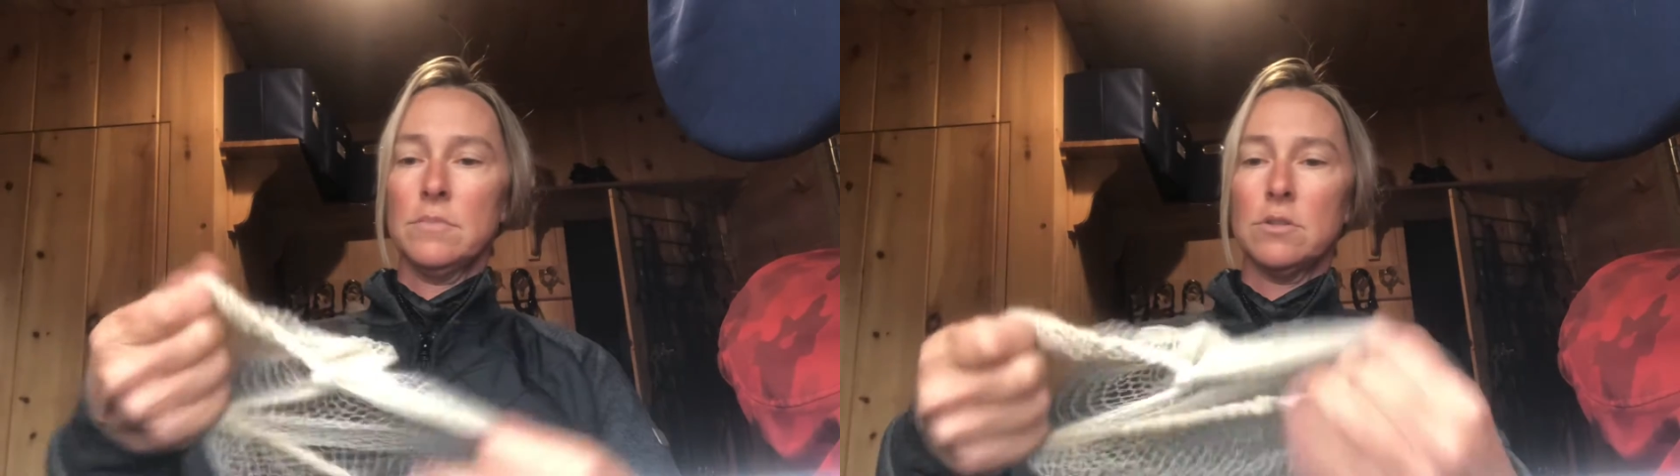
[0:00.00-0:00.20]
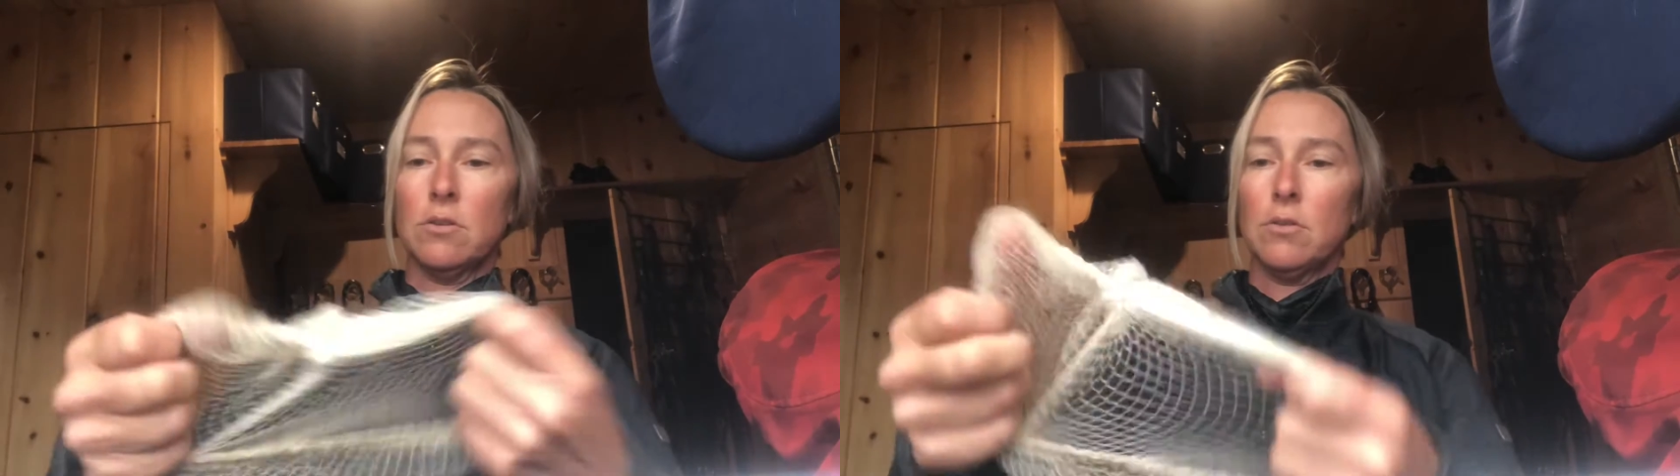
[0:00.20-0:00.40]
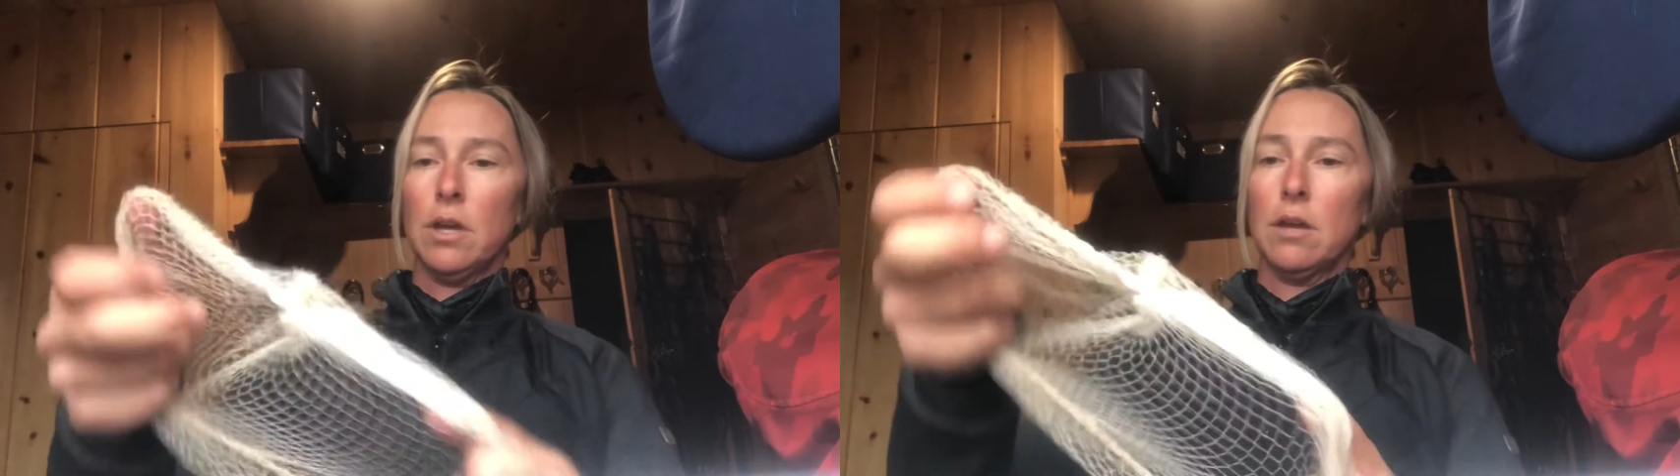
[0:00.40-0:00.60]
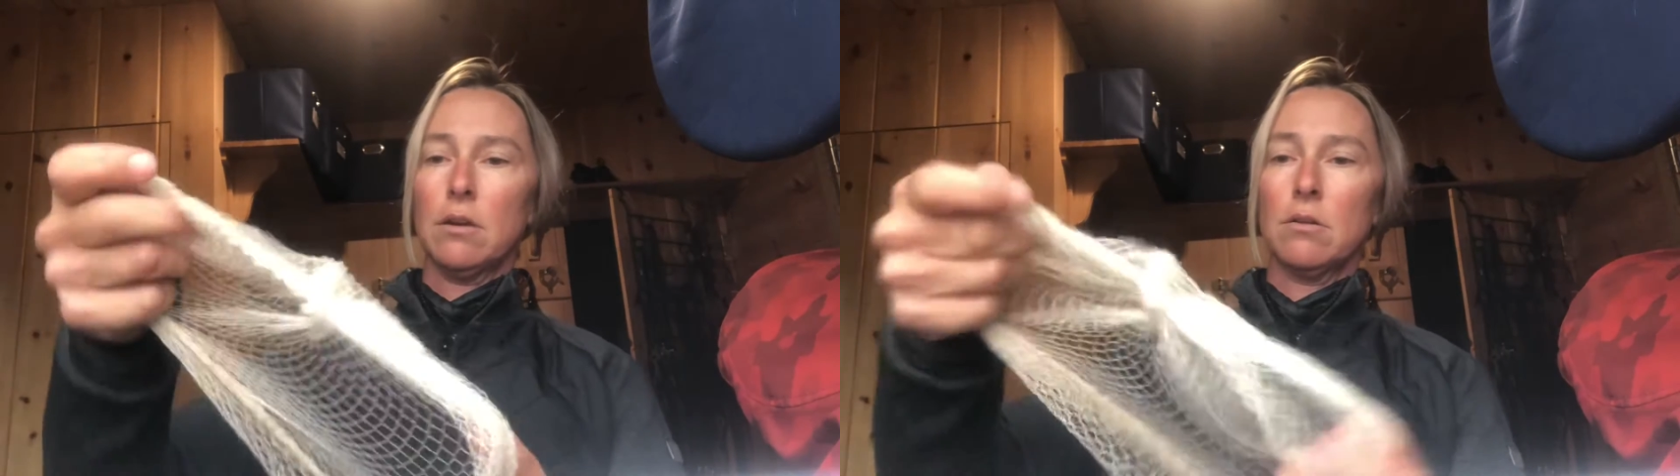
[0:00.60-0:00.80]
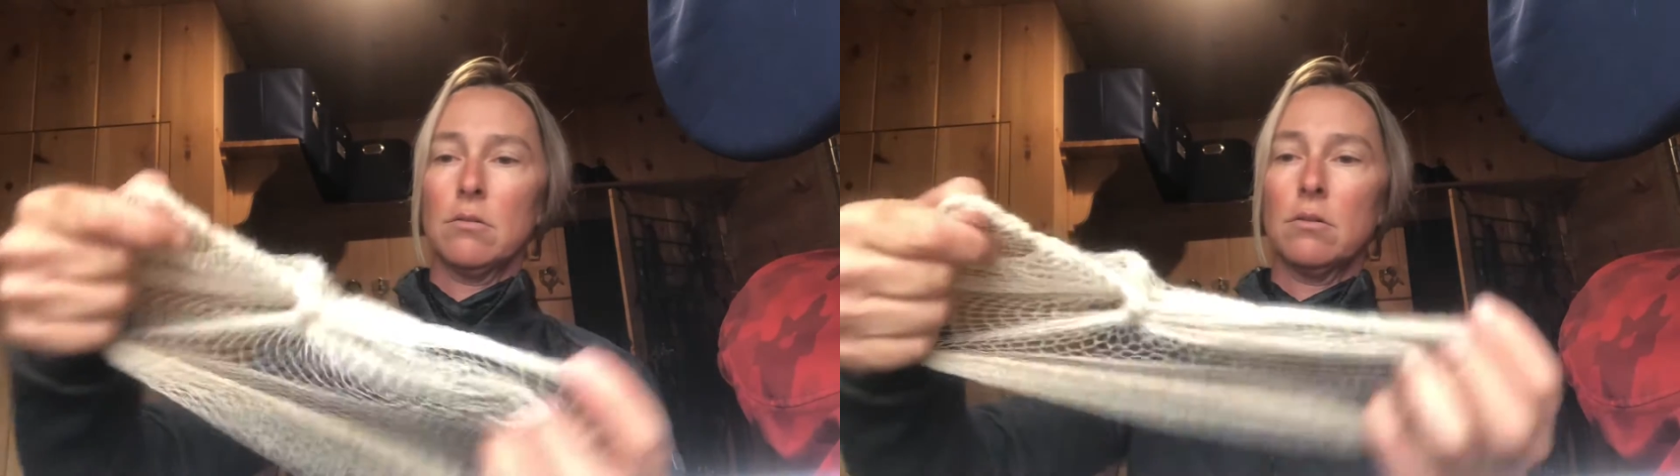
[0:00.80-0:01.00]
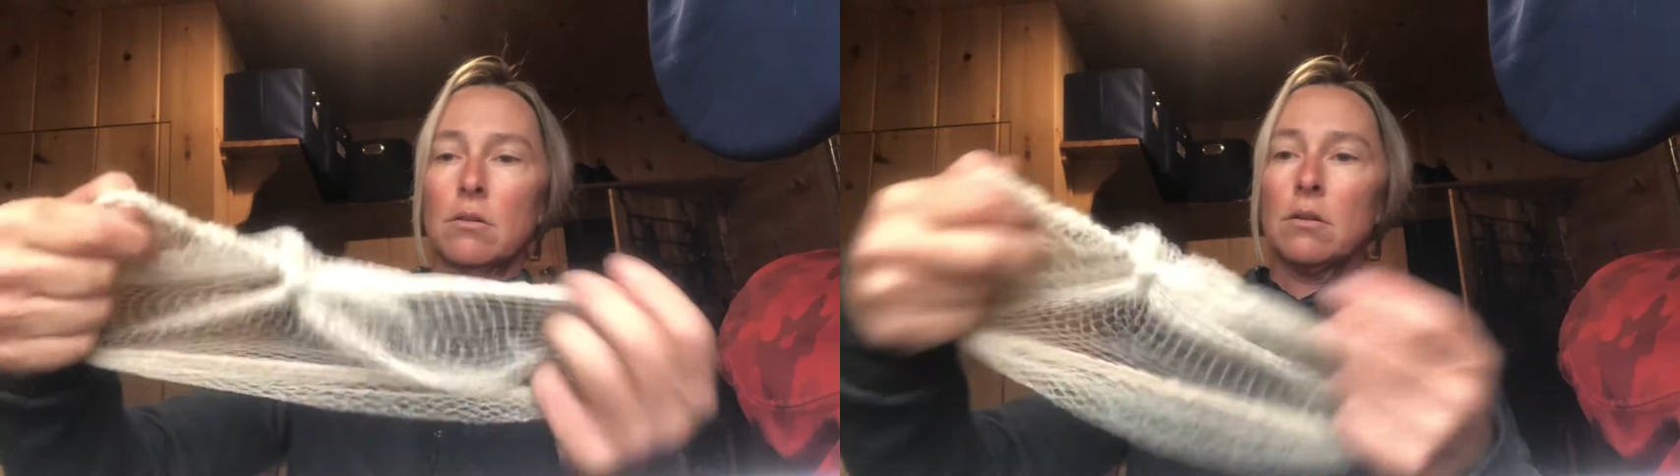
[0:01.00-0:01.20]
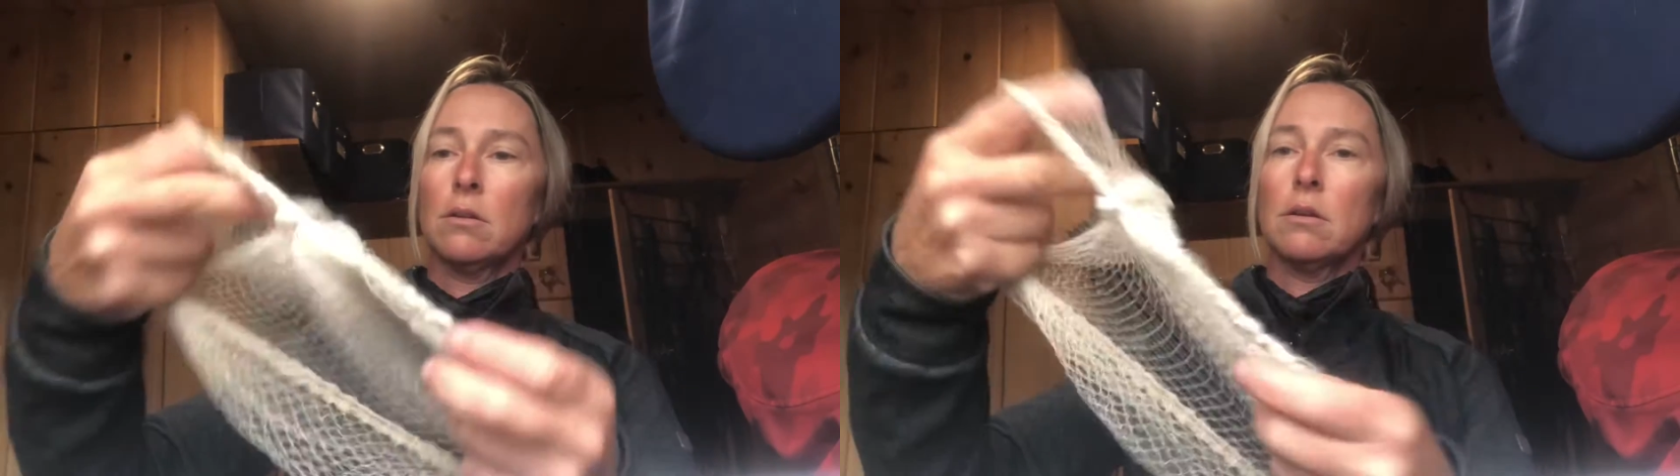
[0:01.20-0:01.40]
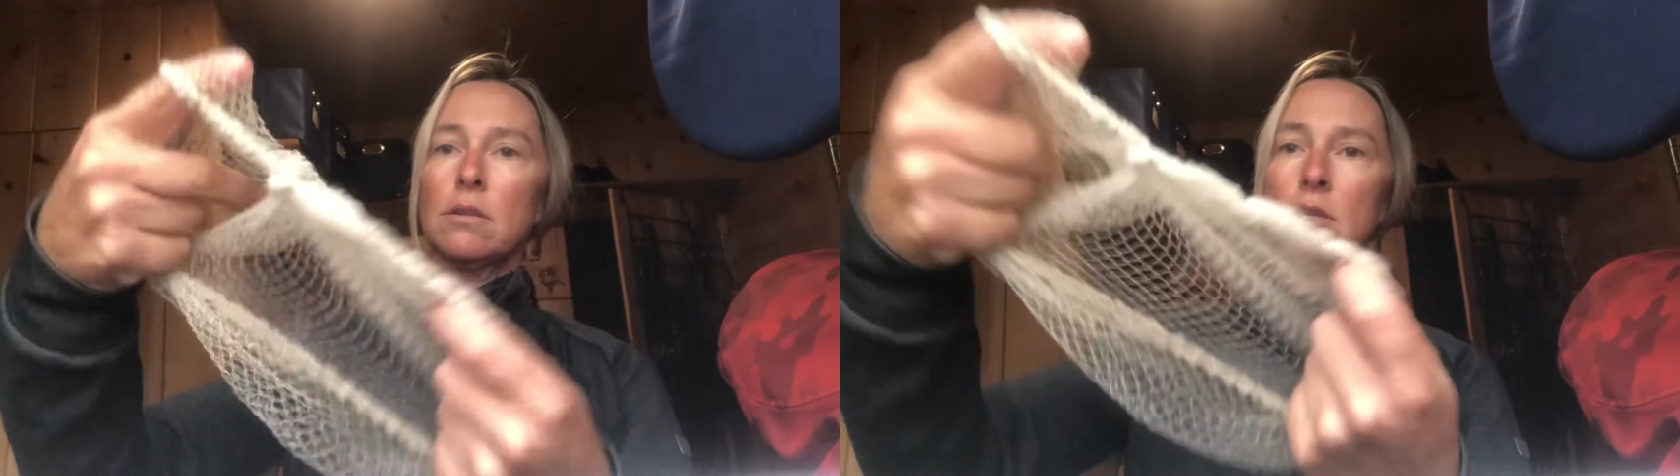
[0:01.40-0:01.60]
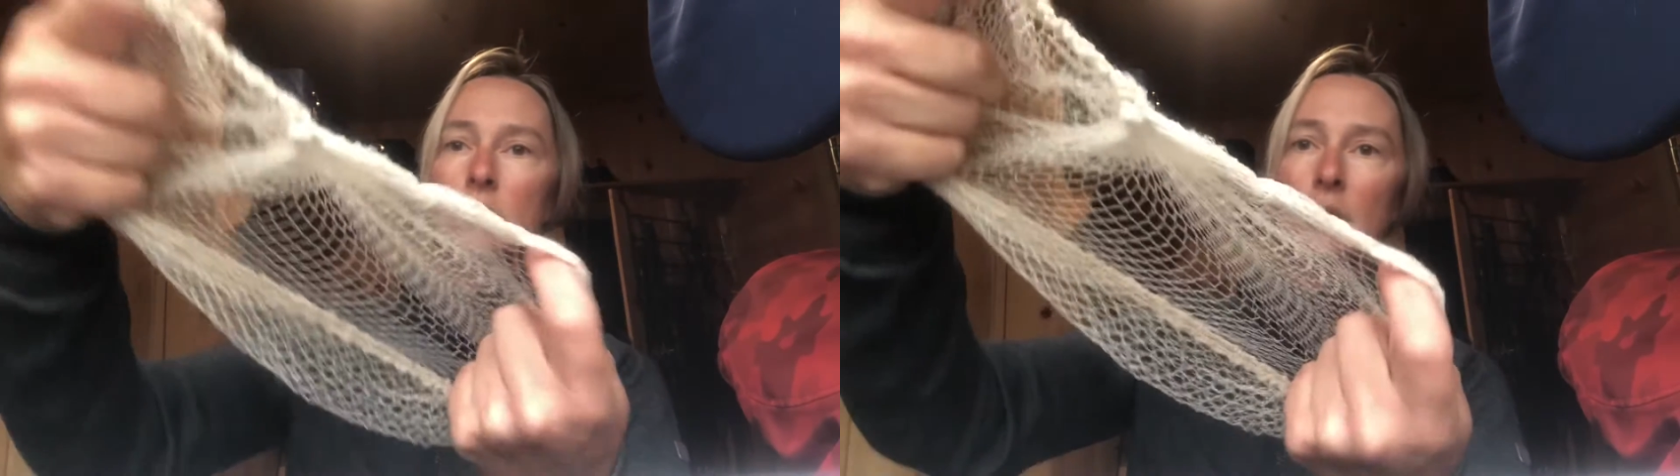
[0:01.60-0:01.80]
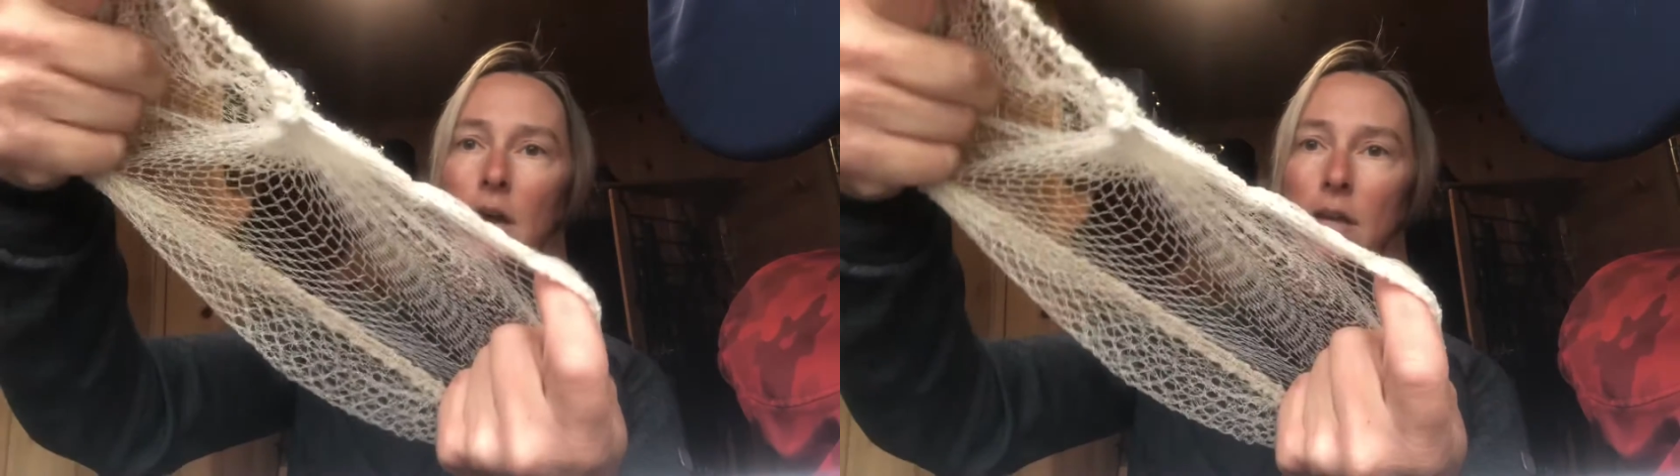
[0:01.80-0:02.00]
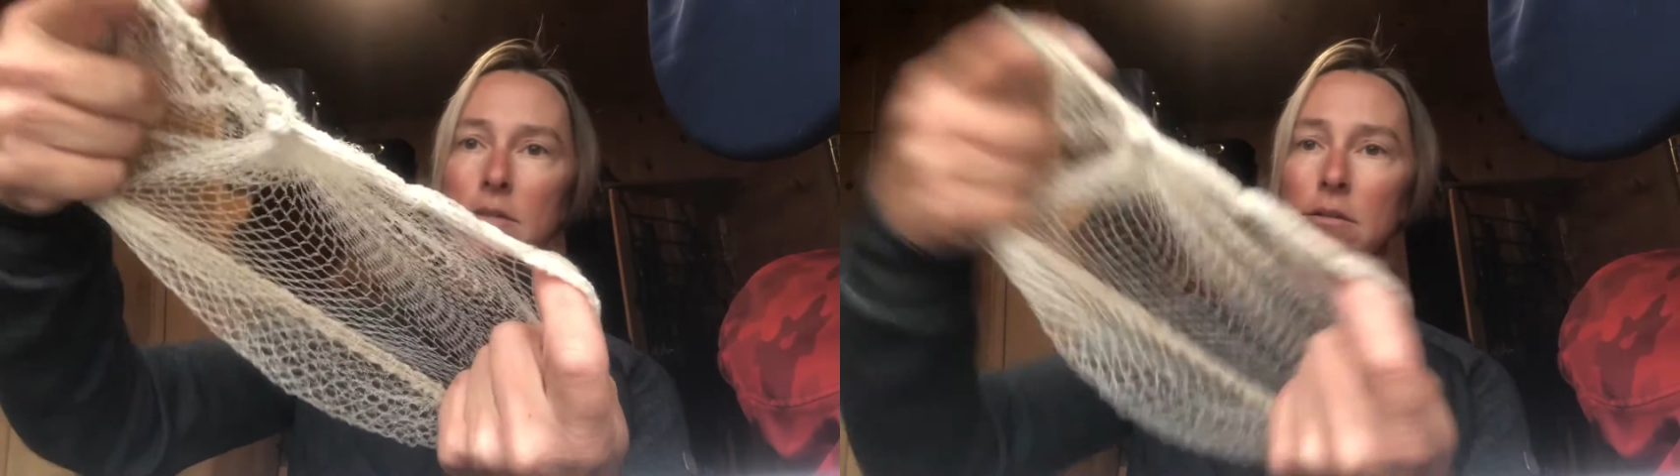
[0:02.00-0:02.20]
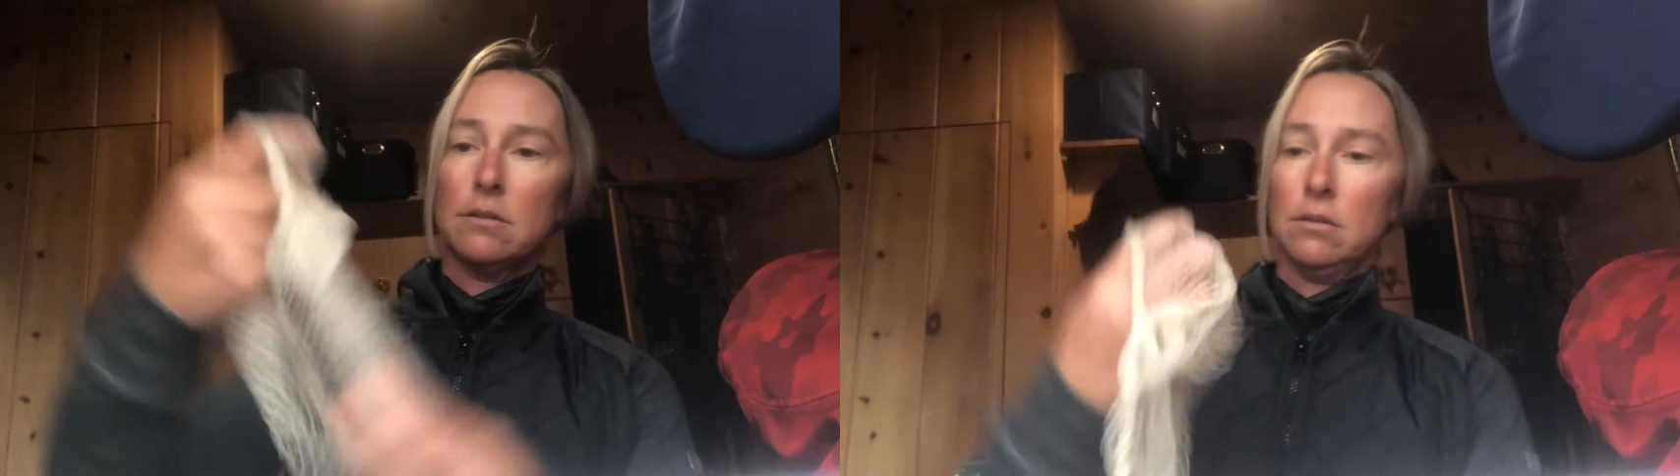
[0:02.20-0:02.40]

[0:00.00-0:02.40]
So like these guys,